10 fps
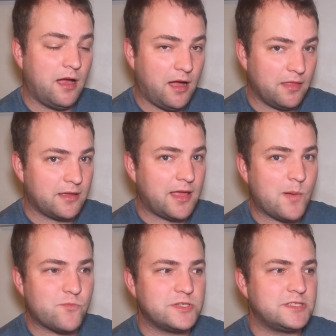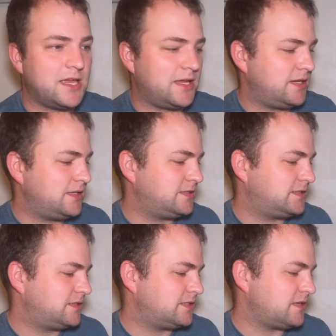other cameras that
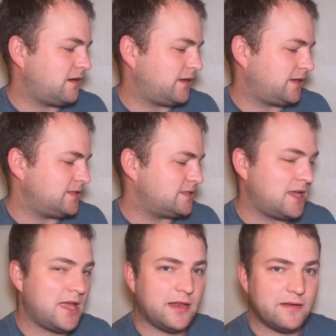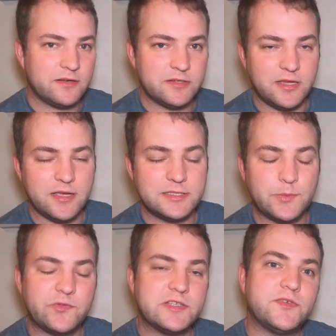he's designed and
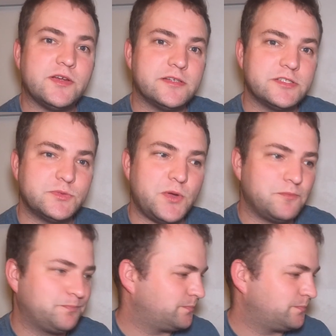some of his photos as well.